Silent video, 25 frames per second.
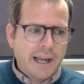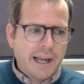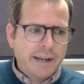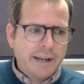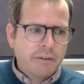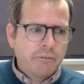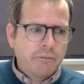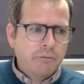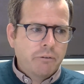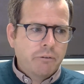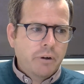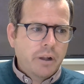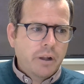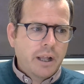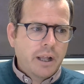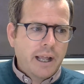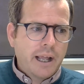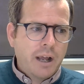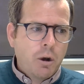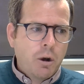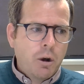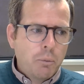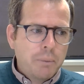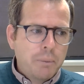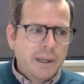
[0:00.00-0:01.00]
and re-
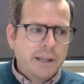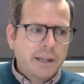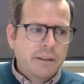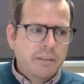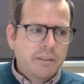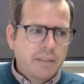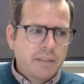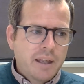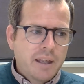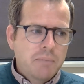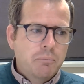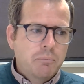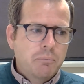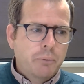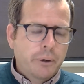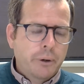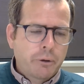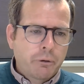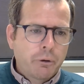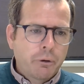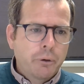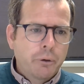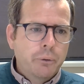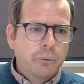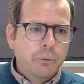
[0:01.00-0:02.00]
helping them
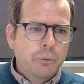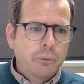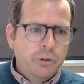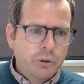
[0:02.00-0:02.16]
recruit